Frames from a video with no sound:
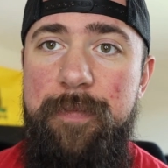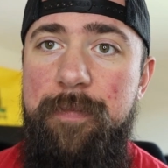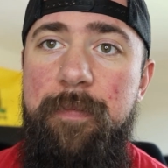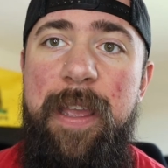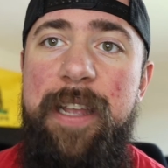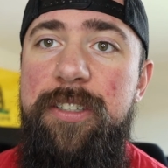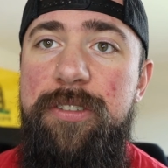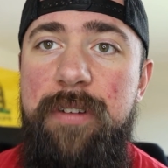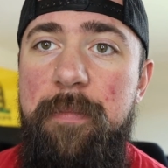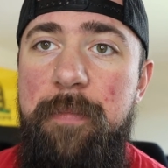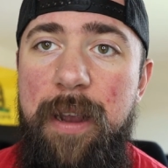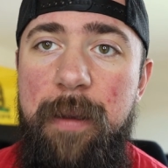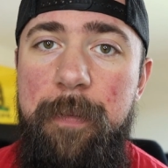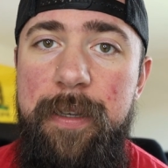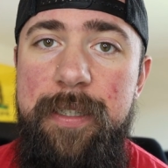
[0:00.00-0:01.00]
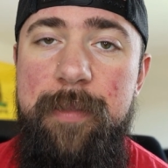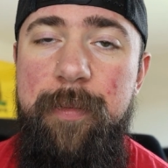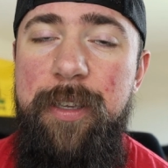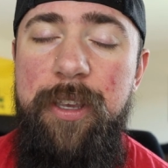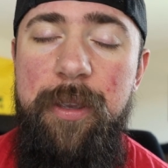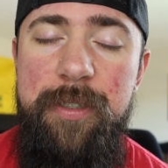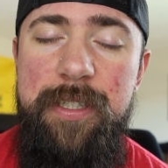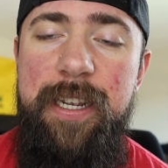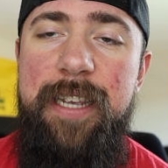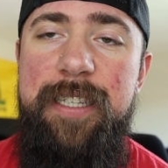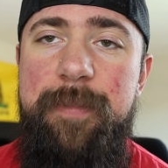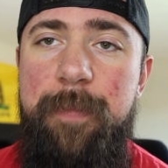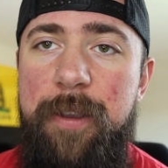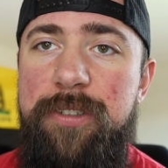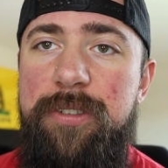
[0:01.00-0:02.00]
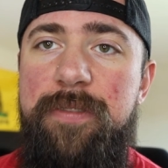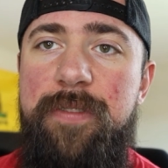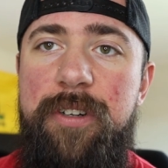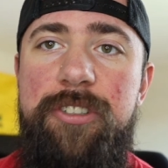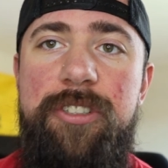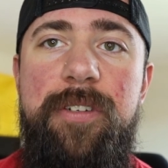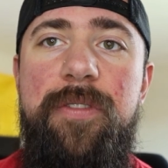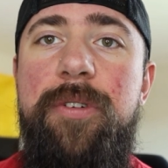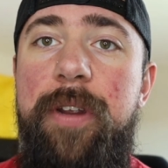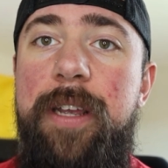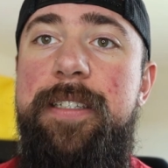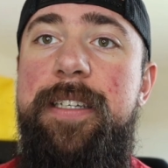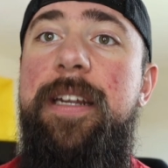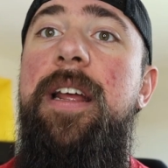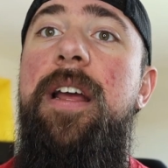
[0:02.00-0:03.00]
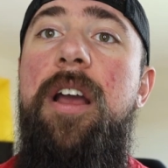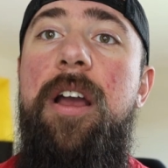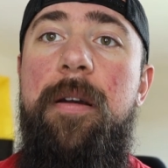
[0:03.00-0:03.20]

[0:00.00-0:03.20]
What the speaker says: mainstream public to be using a special version of creatine.